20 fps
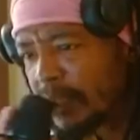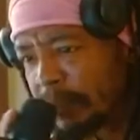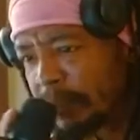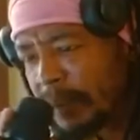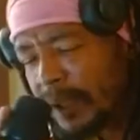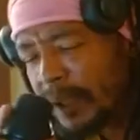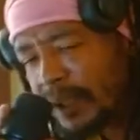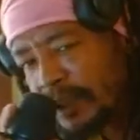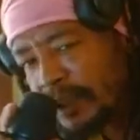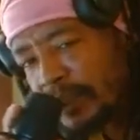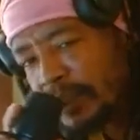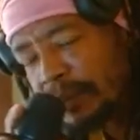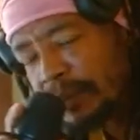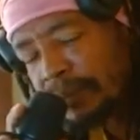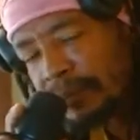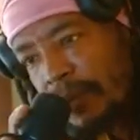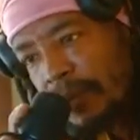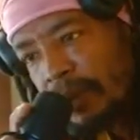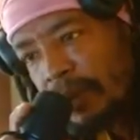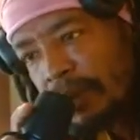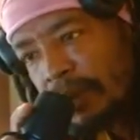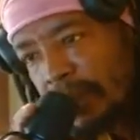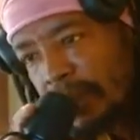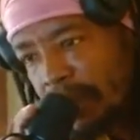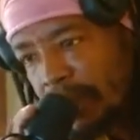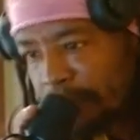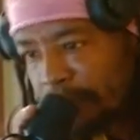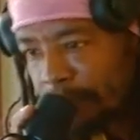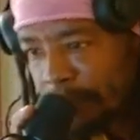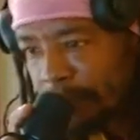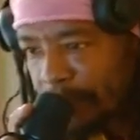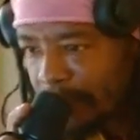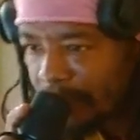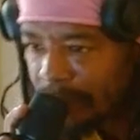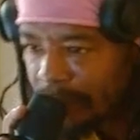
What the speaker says: Imagine your government